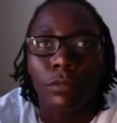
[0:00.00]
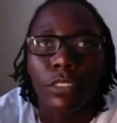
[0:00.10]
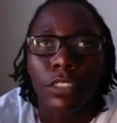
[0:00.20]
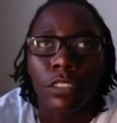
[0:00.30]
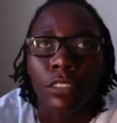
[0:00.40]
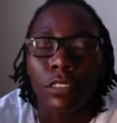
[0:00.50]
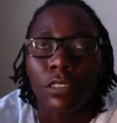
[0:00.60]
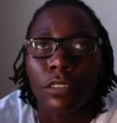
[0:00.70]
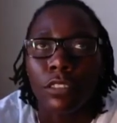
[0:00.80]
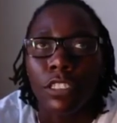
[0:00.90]
to
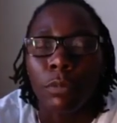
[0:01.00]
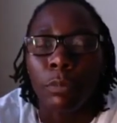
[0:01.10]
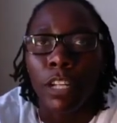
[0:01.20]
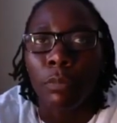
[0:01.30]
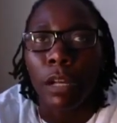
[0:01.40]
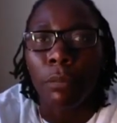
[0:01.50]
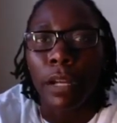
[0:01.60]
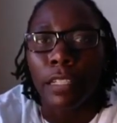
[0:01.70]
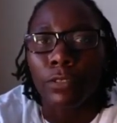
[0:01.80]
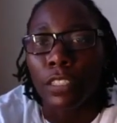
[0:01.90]
prepare my
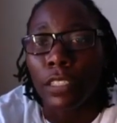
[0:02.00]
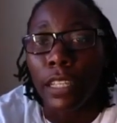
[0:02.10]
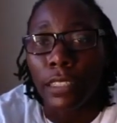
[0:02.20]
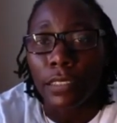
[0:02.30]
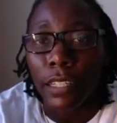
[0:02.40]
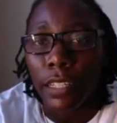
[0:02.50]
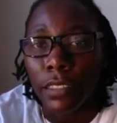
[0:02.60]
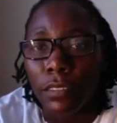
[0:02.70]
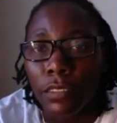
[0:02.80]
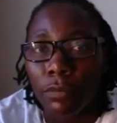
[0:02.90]
body for the next day,